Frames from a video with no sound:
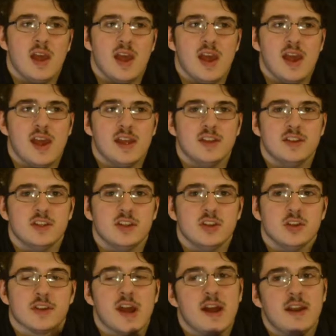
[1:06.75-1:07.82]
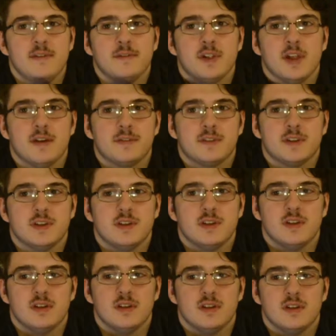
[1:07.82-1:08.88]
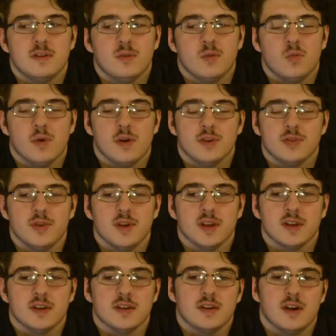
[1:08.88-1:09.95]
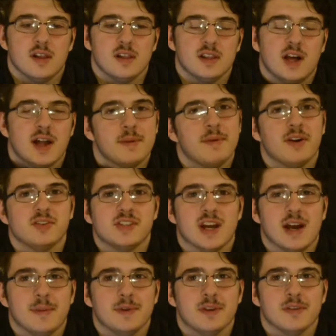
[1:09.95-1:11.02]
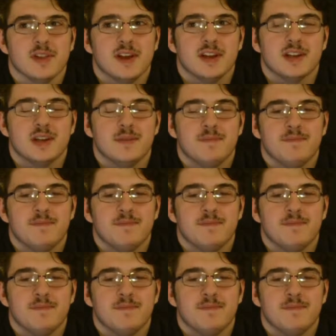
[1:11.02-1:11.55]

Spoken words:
And you're kind of left wondering a lot about Tommy. You're like,